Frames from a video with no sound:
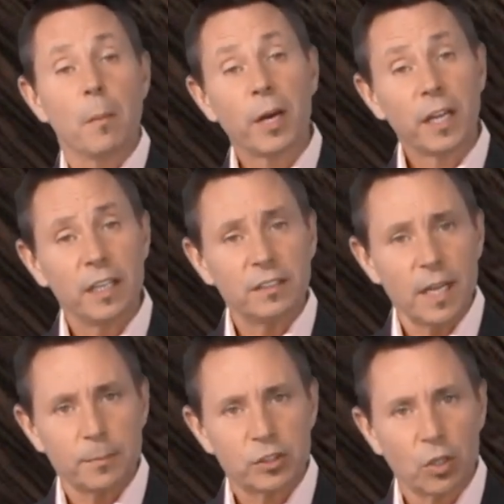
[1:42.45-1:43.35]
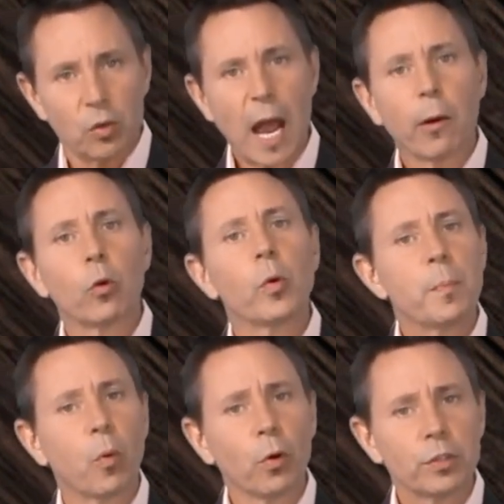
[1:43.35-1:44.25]
But in this episode, I will
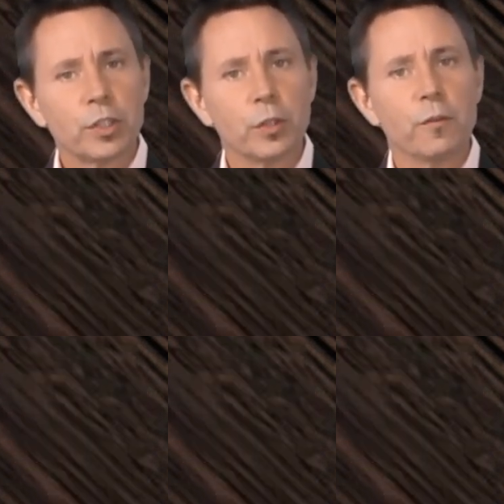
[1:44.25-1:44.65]
report to